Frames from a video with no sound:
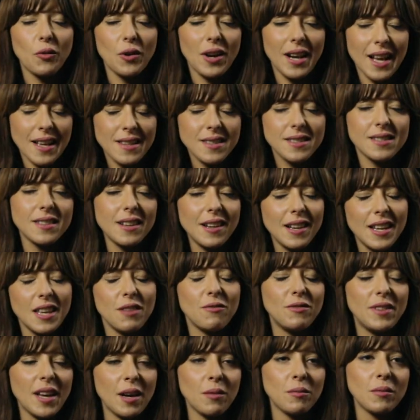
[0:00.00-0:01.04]
let's
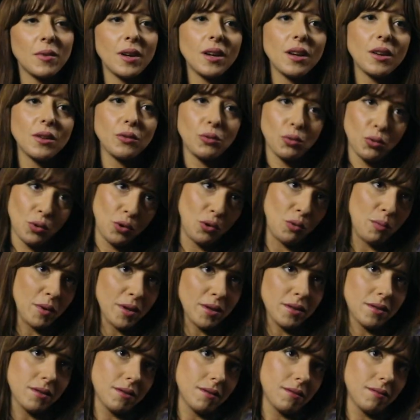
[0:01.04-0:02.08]
leave them to
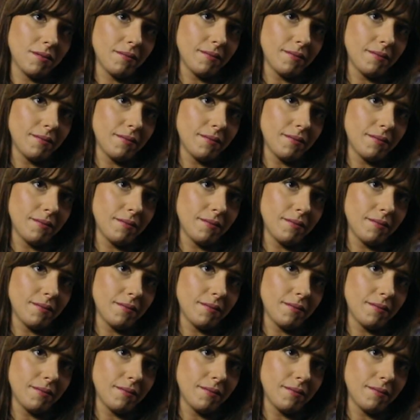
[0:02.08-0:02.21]
humans.